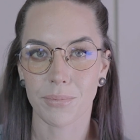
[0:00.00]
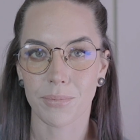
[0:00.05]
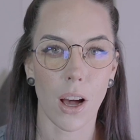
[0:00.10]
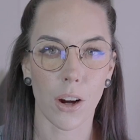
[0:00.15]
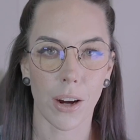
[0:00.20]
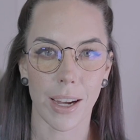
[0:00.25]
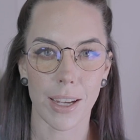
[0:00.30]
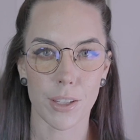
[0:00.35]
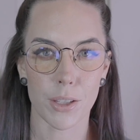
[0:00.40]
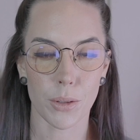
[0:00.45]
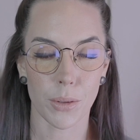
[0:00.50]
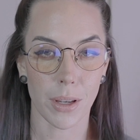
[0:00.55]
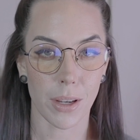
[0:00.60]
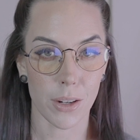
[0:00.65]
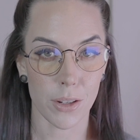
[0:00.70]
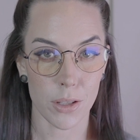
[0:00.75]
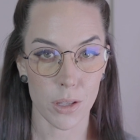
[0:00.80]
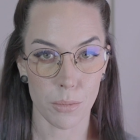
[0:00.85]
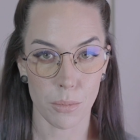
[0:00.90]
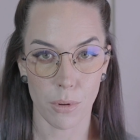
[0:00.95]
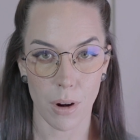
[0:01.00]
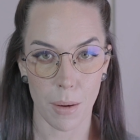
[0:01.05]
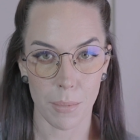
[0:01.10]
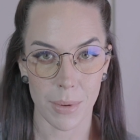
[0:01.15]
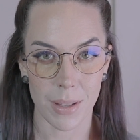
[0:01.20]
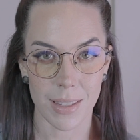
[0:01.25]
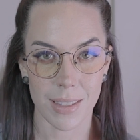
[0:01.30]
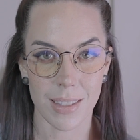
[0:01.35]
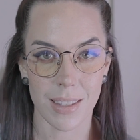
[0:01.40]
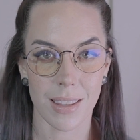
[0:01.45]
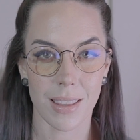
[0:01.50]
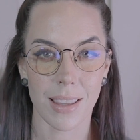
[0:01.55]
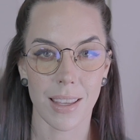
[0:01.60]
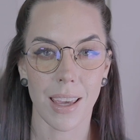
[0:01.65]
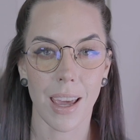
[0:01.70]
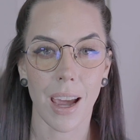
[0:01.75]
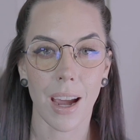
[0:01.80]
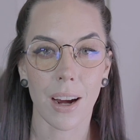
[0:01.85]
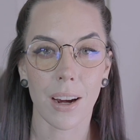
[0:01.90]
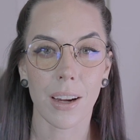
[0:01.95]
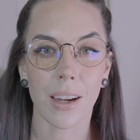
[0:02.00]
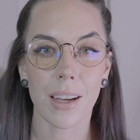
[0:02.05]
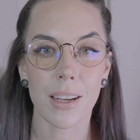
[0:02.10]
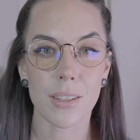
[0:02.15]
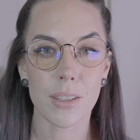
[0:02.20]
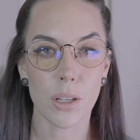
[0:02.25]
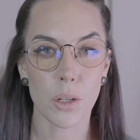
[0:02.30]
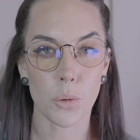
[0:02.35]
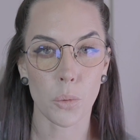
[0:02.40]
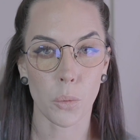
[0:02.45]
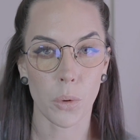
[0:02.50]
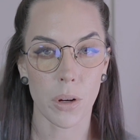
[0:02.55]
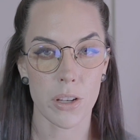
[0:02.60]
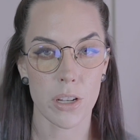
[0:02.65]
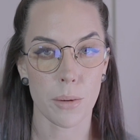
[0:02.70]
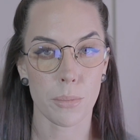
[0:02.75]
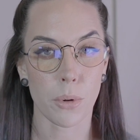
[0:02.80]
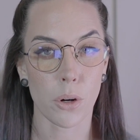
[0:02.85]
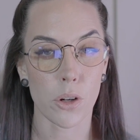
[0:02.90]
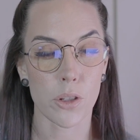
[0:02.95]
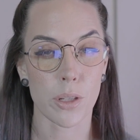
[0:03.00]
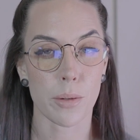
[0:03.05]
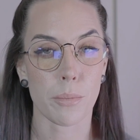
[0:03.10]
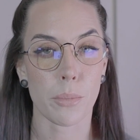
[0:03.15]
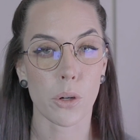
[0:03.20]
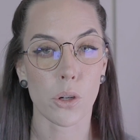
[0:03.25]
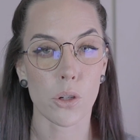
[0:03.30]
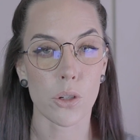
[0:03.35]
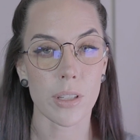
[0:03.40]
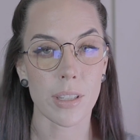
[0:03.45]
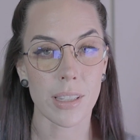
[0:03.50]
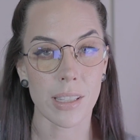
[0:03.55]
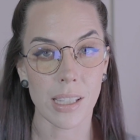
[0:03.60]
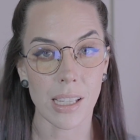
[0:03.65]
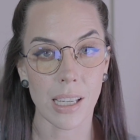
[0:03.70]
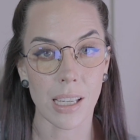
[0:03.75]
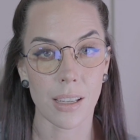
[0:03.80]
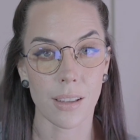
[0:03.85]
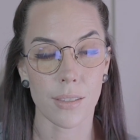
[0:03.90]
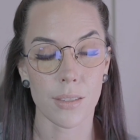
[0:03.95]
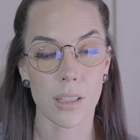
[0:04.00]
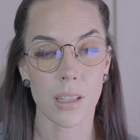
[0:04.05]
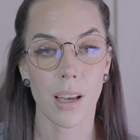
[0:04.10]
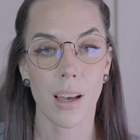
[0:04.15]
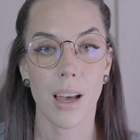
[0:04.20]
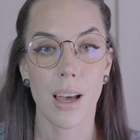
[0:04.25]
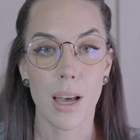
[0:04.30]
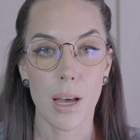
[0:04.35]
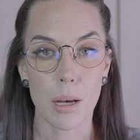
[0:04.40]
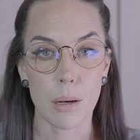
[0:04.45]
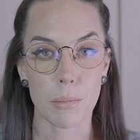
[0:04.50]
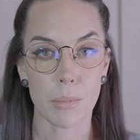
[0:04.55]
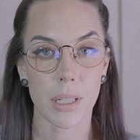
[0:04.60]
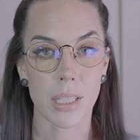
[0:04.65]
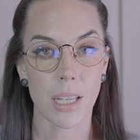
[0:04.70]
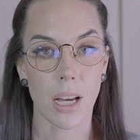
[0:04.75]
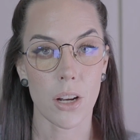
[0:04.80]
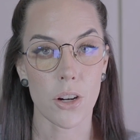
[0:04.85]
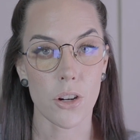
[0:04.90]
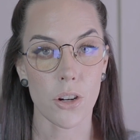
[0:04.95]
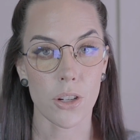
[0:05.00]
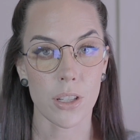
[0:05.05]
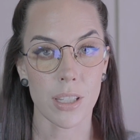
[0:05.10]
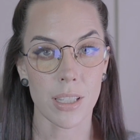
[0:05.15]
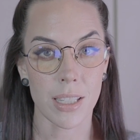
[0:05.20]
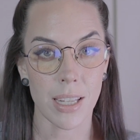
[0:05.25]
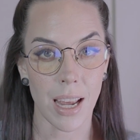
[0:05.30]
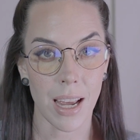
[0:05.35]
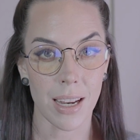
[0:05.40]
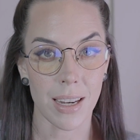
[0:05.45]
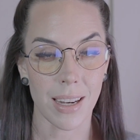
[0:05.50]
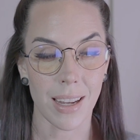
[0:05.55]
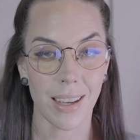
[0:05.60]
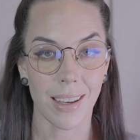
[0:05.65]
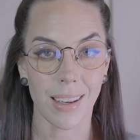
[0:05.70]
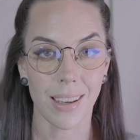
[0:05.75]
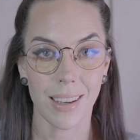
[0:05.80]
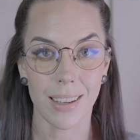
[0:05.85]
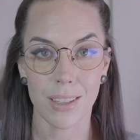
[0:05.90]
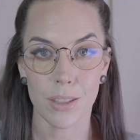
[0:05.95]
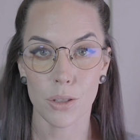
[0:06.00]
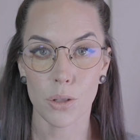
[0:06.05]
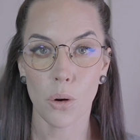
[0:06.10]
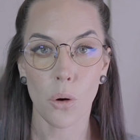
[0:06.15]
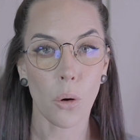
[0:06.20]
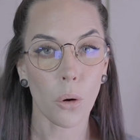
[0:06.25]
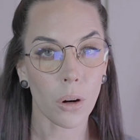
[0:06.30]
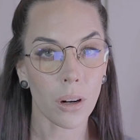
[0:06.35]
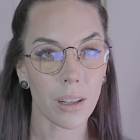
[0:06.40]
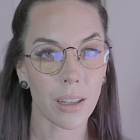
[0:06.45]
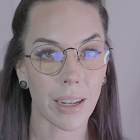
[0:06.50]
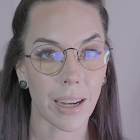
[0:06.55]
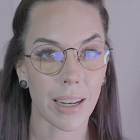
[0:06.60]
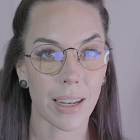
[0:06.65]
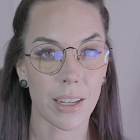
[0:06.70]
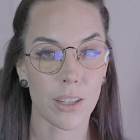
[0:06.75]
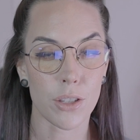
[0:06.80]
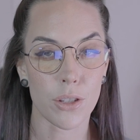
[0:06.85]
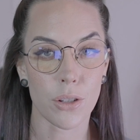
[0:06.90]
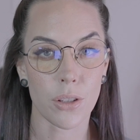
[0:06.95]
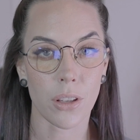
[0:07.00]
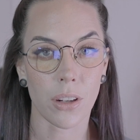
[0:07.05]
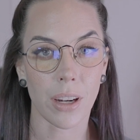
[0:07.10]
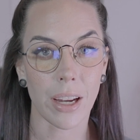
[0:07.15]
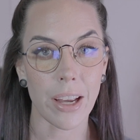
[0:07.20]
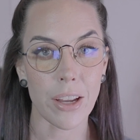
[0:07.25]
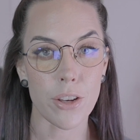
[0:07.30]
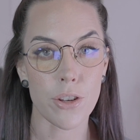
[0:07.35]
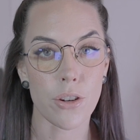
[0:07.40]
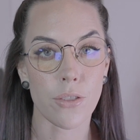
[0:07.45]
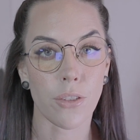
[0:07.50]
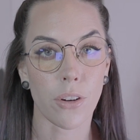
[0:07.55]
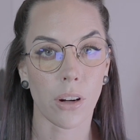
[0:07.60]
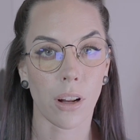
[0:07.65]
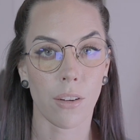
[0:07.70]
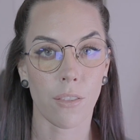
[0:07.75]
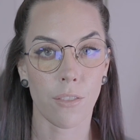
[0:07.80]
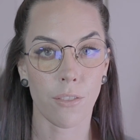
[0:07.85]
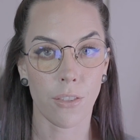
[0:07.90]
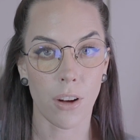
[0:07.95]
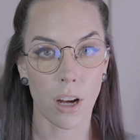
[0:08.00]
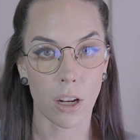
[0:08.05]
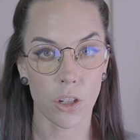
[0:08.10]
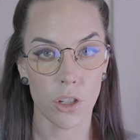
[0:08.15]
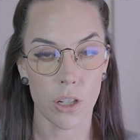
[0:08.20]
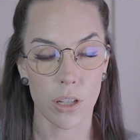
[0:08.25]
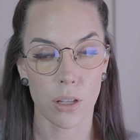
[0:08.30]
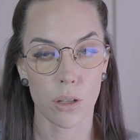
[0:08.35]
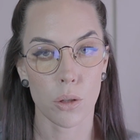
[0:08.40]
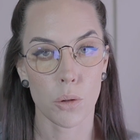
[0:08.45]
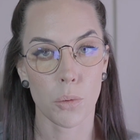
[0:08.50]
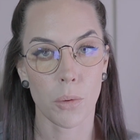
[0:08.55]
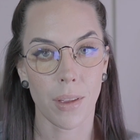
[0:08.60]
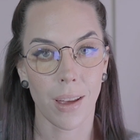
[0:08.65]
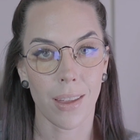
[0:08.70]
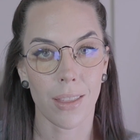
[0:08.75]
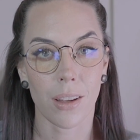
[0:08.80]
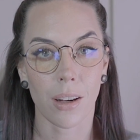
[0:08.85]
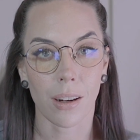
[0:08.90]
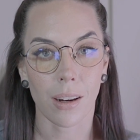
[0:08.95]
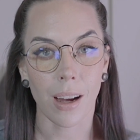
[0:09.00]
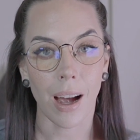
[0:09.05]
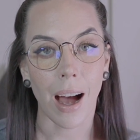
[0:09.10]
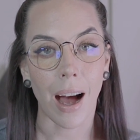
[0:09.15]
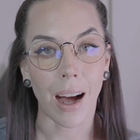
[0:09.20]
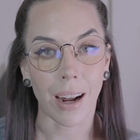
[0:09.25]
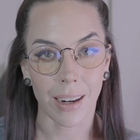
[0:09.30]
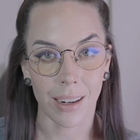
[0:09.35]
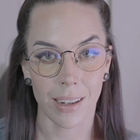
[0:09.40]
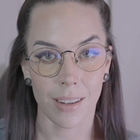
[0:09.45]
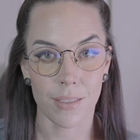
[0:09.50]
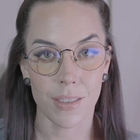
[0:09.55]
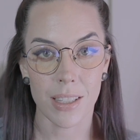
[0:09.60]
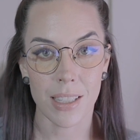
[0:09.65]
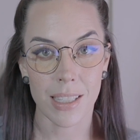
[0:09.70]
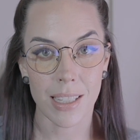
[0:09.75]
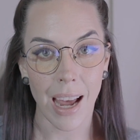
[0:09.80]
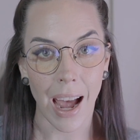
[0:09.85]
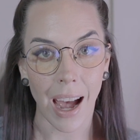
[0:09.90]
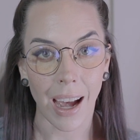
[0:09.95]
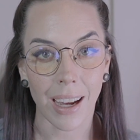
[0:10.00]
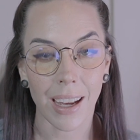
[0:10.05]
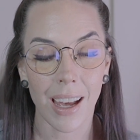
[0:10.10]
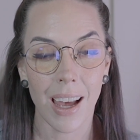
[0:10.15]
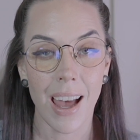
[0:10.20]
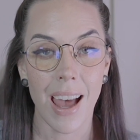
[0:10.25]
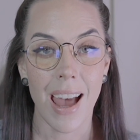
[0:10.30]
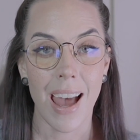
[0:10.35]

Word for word: All right, so here's the premise. The areas in which a person perceives misunderstanding is correlated to their introverted functions within their cognitive stack.